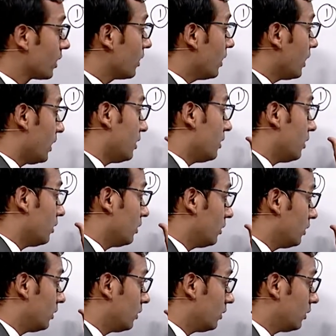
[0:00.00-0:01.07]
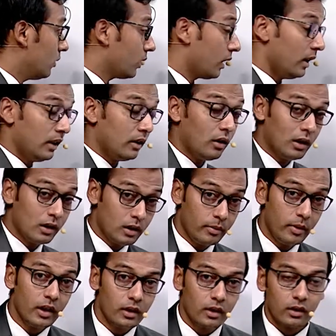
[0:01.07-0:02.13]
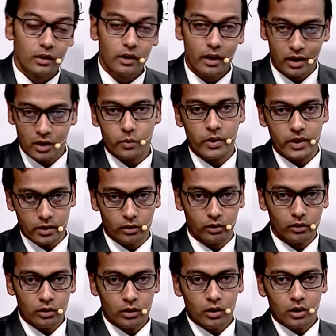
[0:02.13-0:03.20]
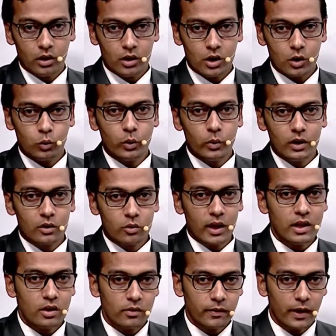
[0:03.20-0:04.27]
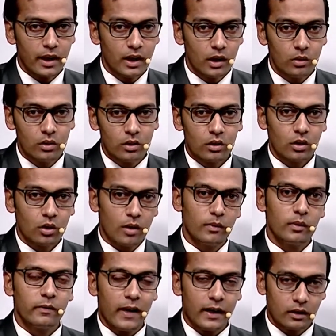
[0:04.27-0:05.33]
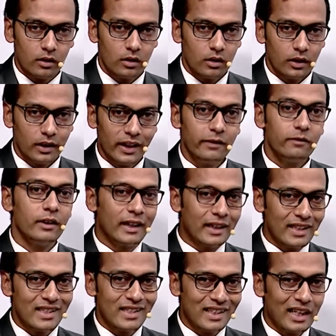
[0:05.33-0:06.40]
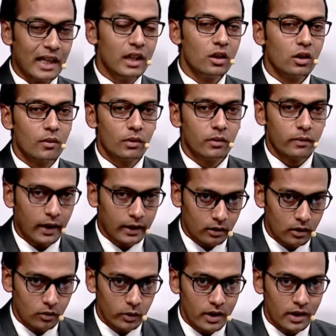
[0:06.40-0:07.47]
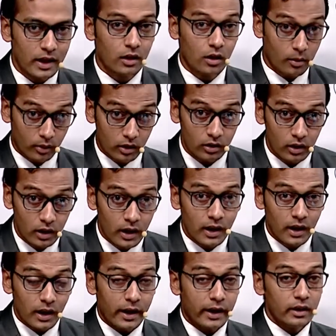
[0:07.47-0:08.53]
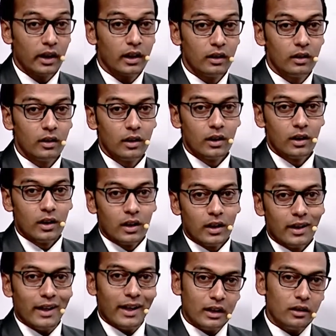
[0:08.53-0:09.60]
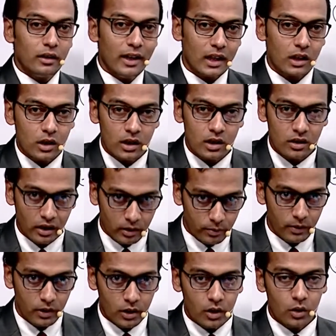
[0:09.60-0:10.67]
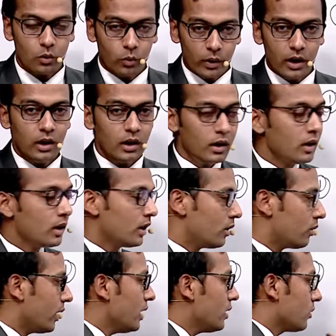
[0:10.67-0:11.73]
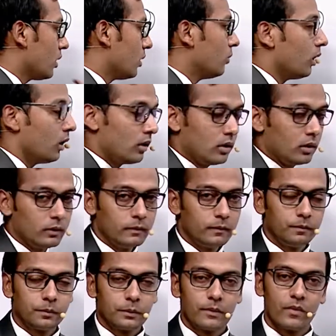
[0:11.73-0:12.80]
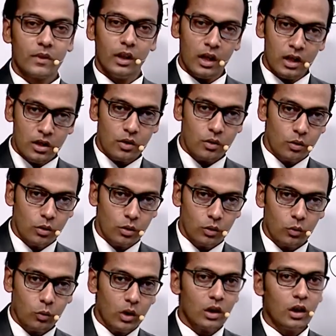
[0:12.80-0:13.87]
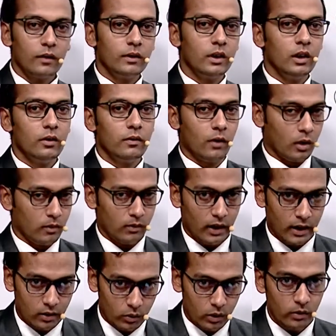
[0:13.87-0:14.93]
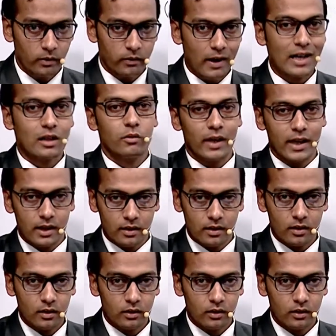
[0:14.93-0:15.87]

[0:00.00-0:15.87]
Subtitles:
an in algebraic expression. So we will try to find out common factor. If there is any common factor, we take common, and then in the next step we try to convert into one of the formula. We will factorize